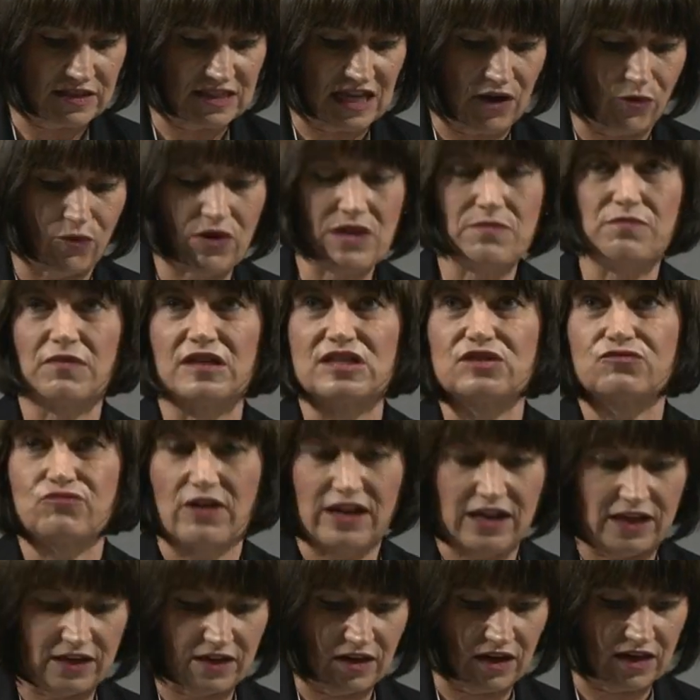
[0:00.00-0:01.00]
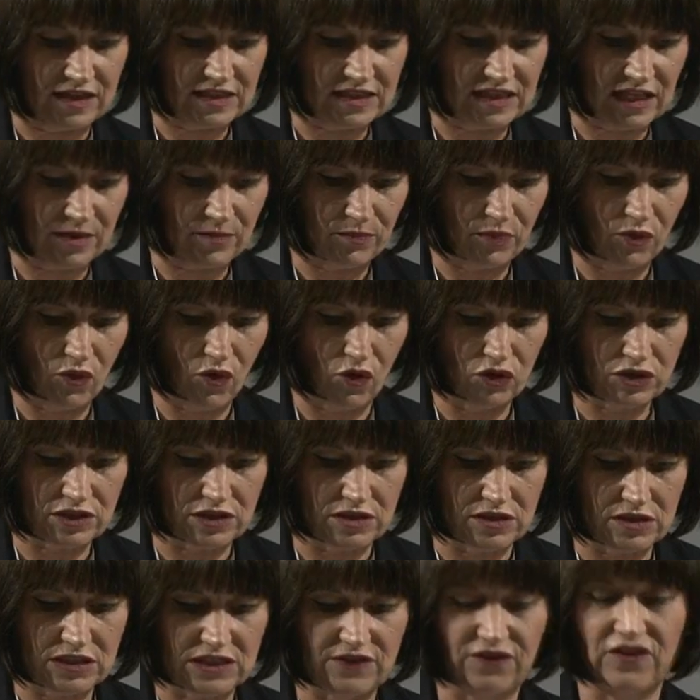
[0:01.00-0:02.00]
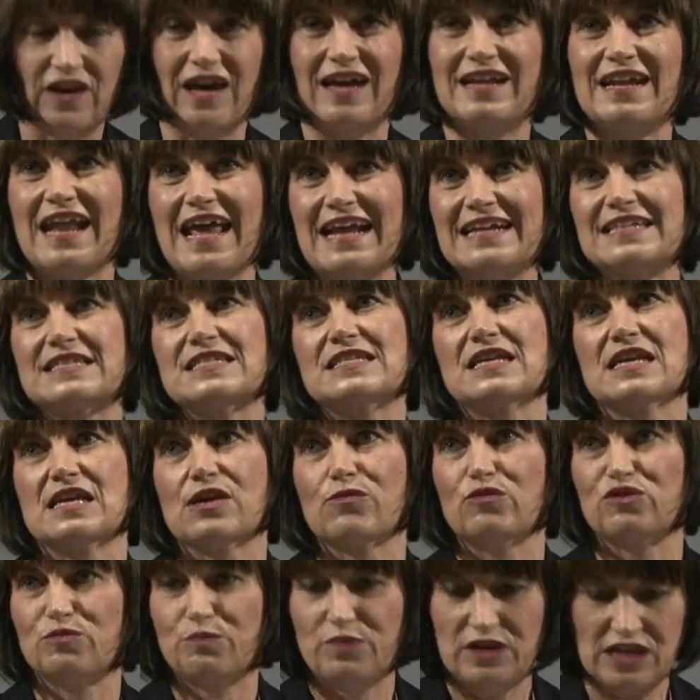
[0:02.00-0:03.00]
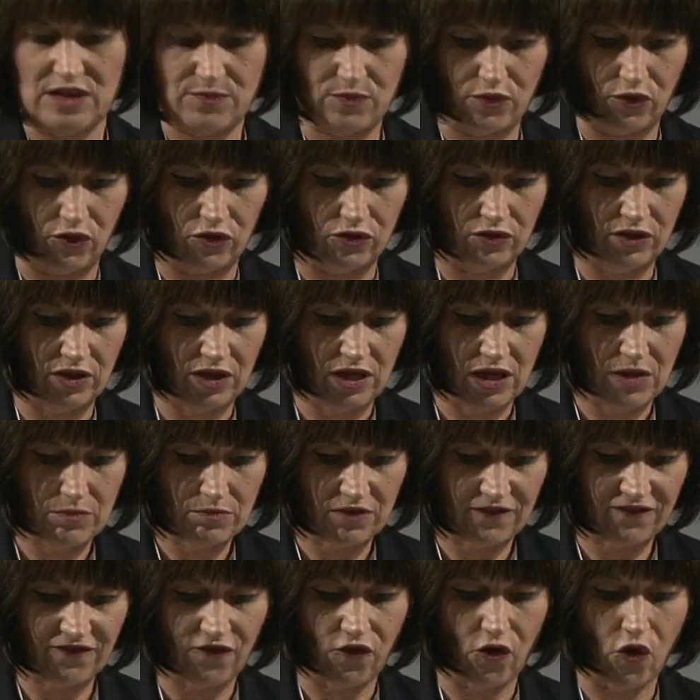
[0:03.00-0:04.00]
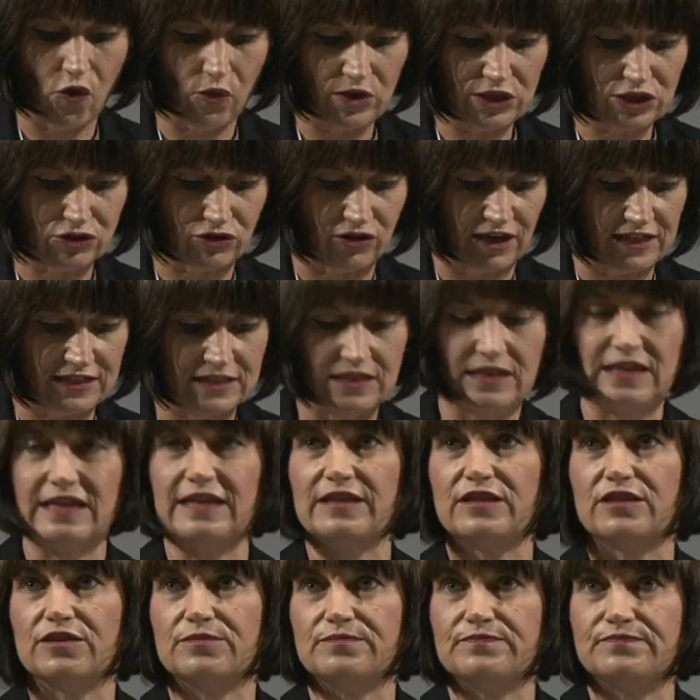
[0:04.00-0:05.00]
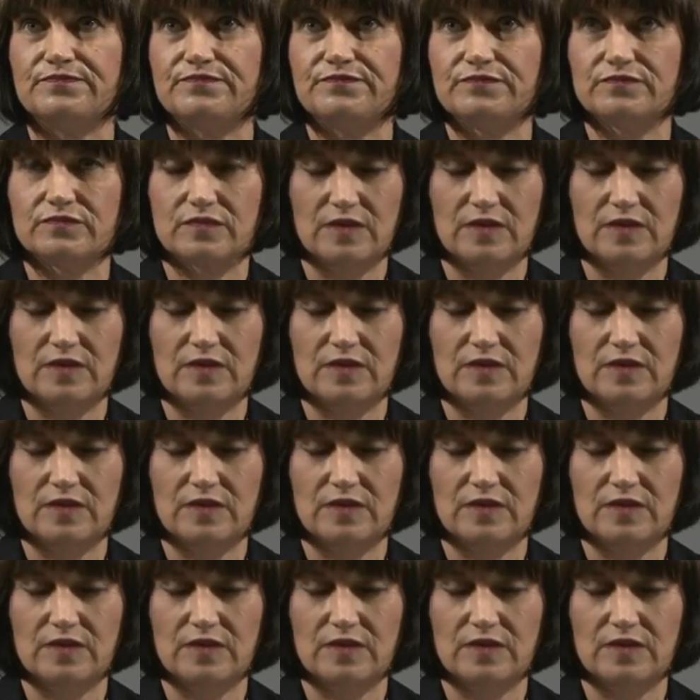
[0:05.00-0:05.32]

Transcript: that we must recognise the importance of connecting with people before we try to lead them.